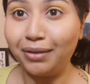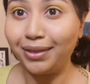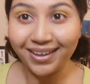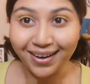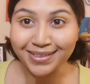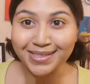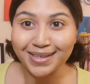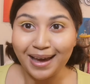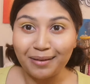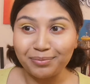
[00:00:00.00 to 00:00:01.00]
The
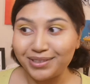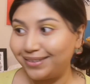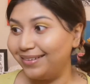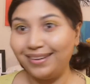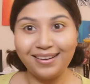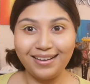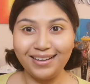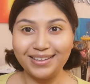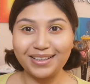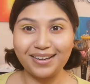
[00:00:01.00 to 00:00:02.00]
concept.
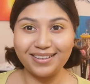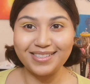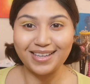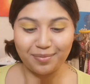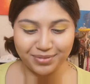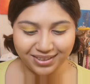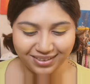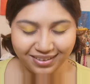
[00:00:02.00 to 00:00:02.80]
The concept.